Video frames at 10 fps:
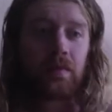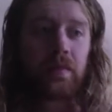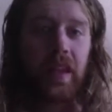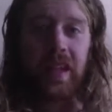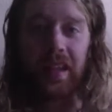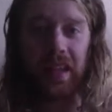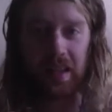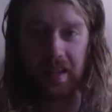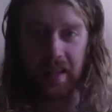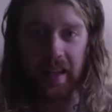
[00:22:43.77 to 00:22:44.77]

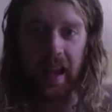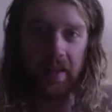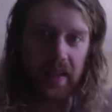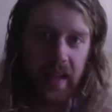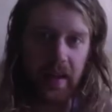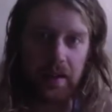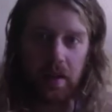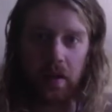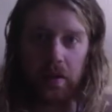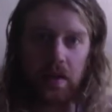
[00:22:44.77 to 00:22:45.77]
It's like they advocate it,
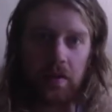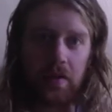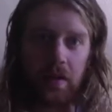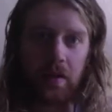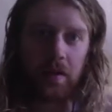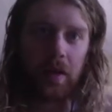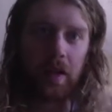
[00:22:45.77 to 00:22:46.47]
though, too, so